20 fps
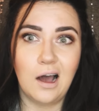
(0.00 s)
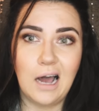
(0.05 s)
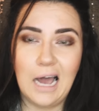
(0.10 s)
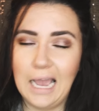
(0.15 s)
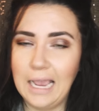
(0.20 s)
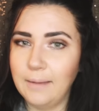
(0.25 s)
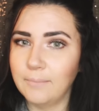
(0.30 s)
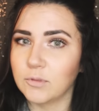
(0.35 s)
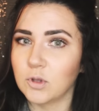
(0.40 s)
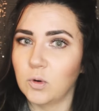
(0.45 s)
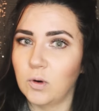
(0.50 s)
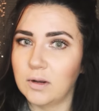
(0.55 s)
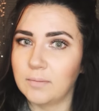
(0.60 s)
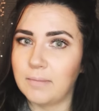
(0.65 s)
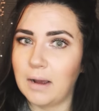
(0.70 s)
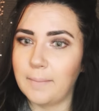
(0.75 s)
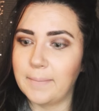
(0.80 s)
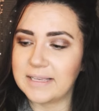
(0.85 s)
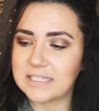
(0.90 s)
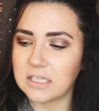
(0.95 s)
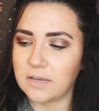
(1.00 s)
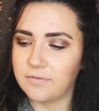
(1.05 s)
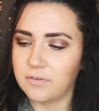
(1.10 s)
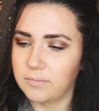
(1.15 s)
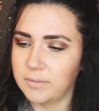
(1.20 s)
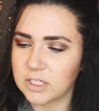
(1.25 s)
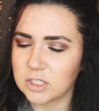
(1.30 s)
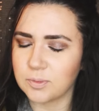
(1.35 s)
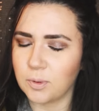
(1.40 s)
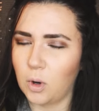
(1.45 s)
I'm the one by myself
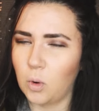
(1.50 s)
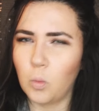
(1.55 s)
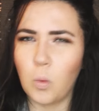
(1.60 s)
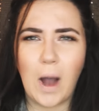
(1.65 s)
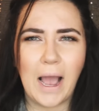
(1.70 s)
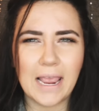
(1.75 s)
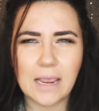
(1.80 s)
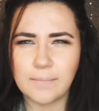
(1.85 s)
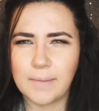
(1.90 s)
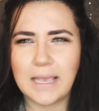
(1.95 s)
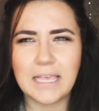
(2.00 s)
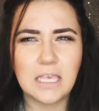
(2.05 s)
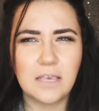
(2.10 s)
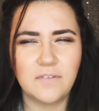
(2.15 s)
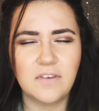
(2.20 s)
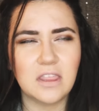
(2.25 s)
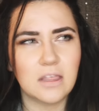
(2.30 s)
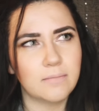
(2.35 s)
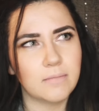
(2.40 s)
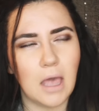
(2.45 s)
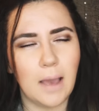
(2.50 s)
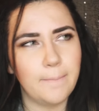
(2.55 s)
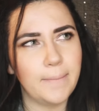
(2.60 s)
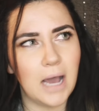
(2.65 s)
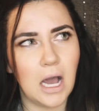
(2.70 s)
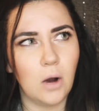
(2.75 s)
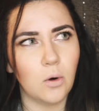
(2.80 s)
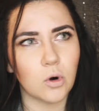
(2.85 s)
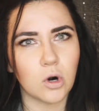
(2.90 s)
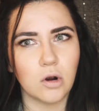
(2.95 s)
and miserable. Why am I giving them that
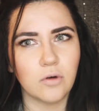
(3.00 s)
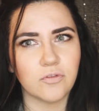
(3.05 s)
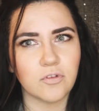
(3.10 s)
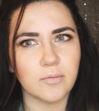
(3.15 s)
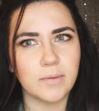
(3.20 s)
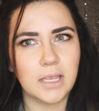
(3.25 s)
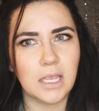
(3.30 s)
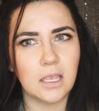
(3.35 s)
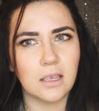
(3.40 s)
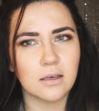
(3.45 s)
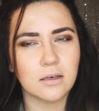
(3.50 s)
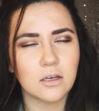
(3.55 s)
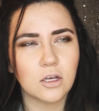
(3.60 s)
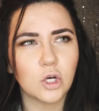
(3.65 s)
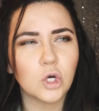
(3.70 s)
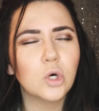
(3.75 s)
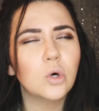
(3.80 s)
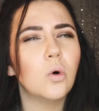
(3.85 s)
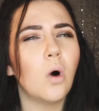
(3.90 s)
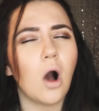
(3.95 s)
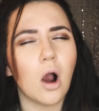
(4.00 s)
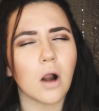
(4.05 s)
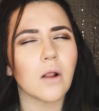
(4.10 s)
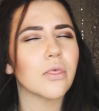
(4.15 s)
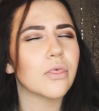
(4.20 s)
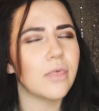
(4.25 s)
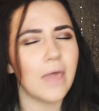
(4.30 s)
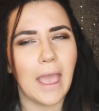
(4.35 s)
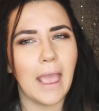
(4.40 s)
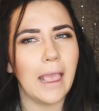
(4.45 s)
power over me? Who
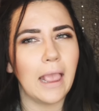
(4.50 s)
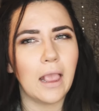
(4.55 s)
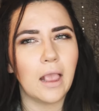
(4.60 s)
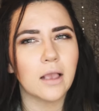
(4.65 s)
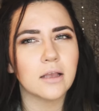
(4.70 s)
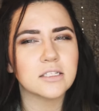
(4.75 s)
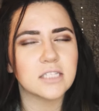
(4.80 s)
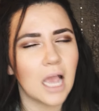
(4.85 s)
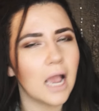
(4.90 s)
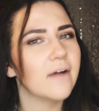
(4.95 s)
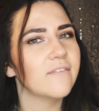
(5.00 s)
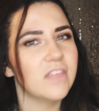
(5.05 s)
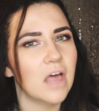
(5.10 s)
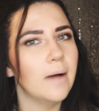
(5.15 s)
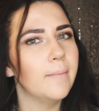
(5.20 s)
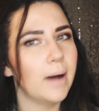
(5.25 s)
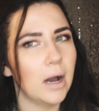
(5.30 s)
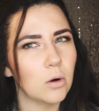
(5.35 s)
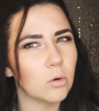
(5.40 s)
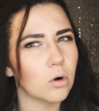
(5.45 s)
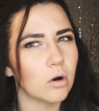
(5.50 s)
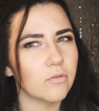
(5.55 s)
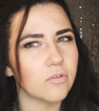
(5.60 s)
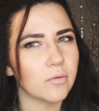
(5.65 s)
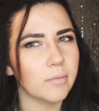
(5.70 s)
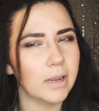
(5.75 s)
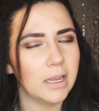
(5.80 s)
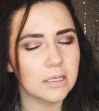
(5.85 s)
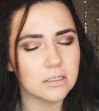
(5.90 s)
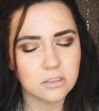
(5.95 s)
are they to have that power
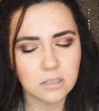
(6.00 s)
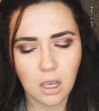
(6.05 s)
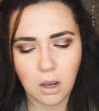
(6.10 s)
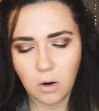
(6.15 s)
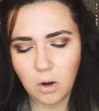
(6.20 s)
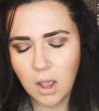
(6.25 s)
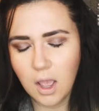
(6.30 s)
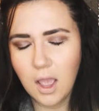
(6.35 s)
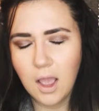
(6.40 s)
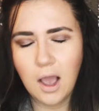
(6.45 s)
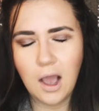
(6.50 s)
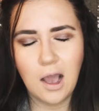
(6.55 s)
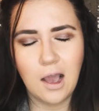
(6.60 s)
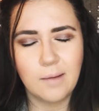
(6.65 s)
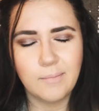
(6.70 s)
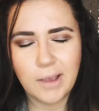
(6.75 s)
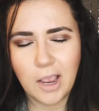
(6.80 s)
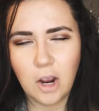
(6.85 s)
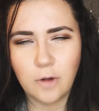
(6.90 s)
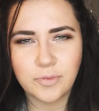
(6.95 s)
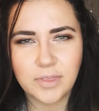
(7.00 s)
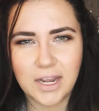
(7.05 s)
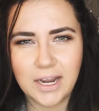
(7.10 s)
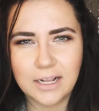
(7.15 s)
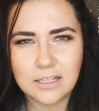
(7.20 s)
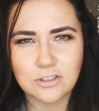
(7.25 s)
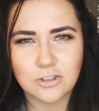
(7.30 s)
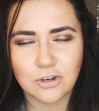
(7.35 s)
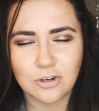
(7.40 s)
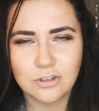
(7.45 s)
over me? So I hope that
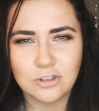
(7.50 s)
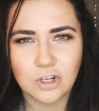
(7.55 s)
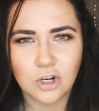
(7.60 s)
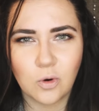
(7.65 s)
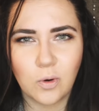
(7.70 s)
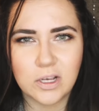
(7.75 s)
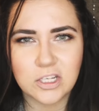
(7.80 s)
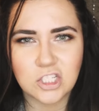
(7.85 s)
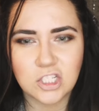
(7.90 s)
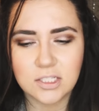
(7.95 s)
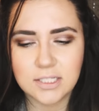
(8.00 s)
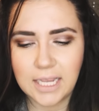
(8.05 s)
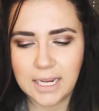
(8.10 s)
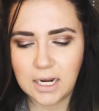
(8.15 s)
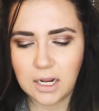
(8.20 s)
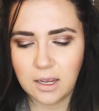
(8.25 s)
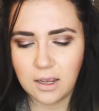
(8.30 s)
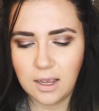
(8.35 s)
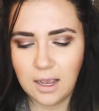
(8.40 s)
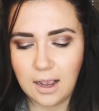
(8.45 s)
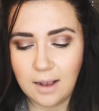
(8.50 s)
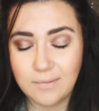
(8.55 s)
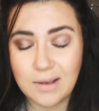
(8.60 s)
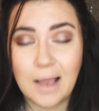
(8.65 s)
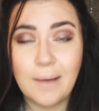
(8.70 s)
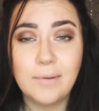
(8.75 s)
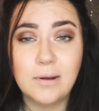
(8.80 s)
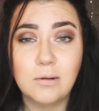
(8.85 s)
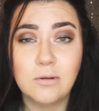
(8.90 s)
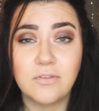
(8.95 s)
answers your question, Dana. I'm
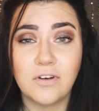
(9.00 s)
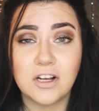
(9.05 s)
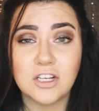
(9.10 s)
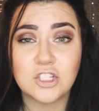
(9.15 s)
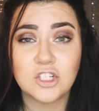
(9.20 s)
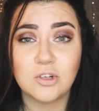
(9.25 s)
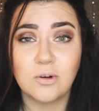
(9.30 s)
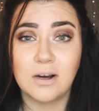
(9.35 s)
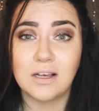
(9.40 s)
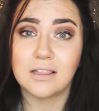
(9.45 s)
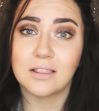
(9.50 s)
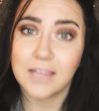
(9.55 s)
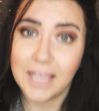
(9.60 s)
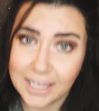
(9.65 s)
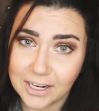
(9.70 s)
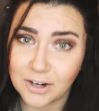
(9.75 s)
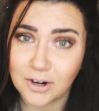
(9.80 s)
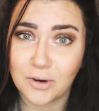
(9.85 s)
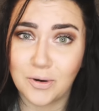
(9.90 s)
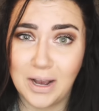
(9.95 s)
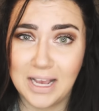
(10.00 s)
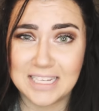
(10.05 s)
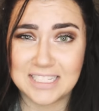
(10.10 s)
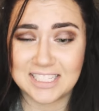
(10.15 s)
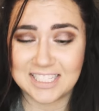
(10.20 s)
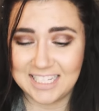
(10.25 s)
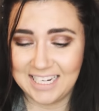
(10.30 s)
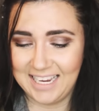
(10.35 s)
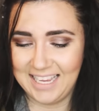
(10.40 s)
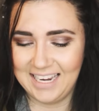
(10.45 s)
gonna move on to a lighter
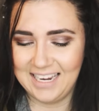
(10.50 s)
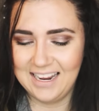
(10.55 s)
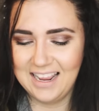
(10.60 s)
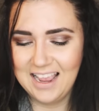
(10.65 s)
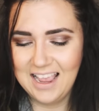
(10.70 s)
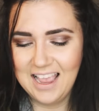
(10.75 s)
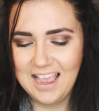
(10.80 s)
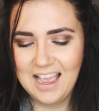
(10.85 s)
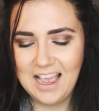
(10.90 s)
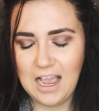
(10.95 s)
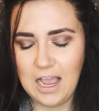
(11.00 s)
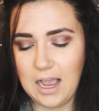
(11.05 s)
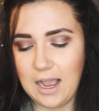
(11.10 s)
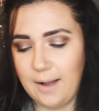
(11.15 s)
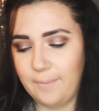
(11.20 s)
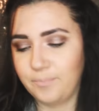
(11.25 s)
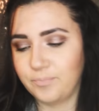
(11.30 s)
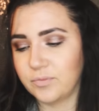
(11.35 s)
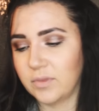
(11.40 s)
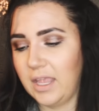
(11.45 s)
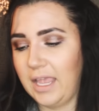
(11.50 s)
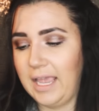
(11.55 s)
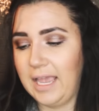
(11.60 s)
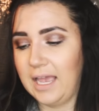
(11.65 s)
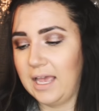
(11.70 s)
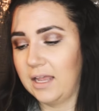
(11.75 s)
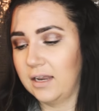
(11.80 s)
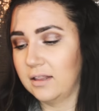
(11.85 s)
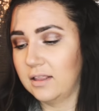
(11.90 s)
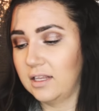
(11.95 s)
question.
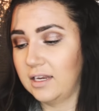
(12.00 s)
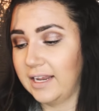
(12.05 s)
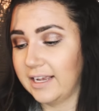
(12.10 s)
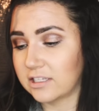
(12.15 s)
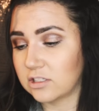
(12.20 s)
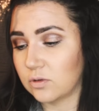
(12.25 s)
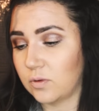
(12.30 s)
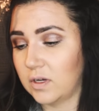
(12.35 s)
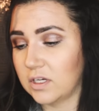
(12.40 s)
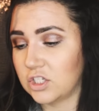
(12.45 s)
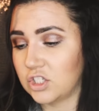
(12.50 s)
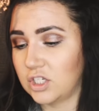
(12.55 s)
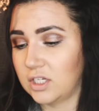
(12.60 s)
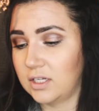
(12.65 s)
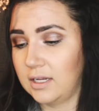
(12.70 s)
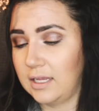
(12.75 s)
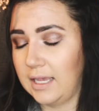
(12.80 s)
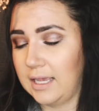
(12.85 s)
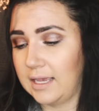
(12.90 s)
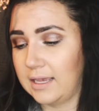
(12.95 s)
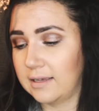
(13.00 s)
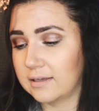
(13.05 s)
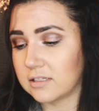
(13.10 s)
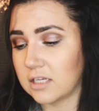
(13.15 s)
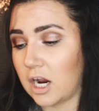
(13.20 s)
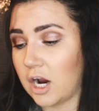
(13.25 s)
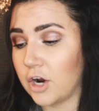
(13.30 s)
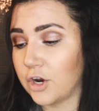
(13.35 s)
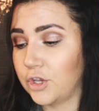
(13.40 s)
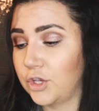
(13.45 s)
And the next question is,
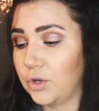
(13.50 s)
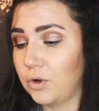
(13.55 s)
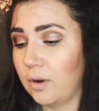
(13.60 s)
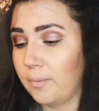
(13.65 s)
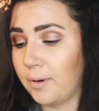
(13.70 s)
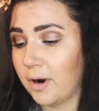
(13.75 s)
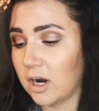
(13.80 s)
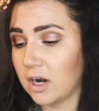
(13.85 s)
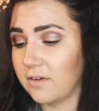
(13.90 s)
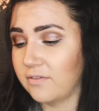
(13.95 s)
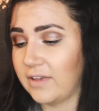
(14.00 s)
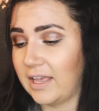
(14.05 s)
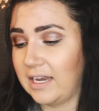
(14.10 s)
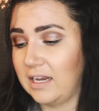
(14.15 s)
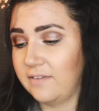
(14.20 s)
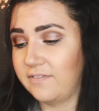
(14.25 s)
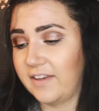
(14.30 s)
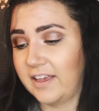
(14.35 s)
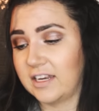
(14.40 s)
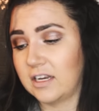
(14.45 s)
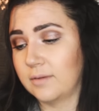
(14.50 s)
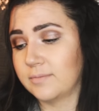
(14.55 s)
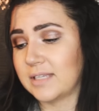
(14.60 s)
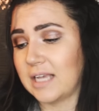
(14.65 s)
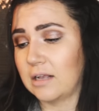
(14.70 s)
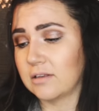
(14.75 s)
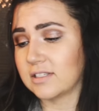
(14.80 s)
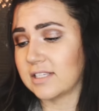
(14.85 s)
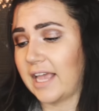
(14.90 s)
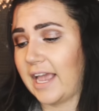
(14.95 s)
are you a part of any fandoms
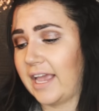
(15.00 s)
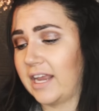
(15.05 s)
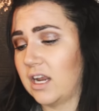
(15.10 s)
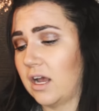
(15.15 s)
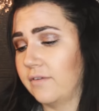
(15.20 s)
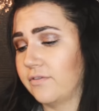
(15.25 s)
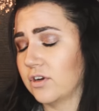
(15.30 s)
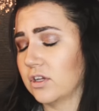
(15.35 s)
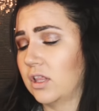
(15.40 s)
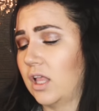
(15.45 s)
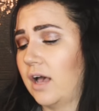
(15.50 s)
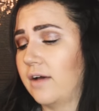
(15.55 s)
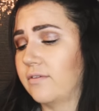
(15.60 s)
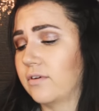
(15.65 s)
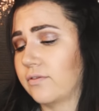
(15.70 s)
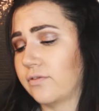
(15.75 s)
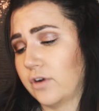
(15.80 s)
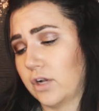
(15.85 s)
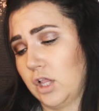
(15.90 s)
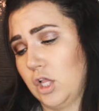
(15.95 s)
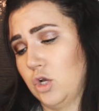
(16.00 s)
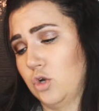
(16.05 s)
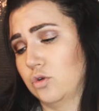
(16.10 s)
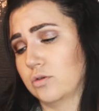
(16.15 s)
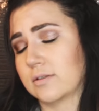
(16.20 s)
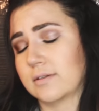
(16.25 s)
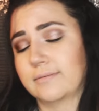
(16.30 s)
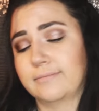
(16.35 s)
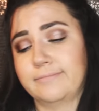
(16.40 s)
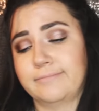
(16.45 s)
outside of your love for
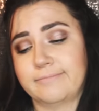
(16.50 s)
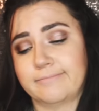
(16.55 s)
clothes?